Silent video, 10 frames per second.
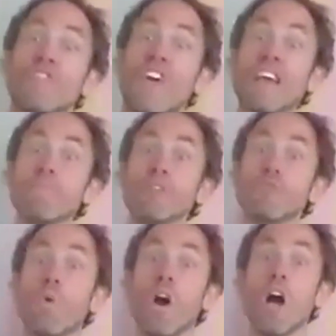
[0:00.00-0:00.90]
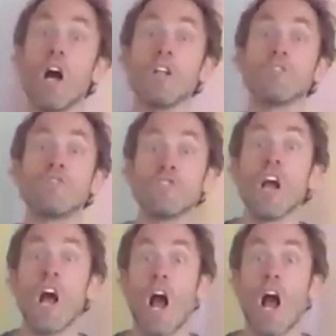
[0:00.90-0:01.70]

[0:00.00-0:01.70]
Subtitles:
famous words.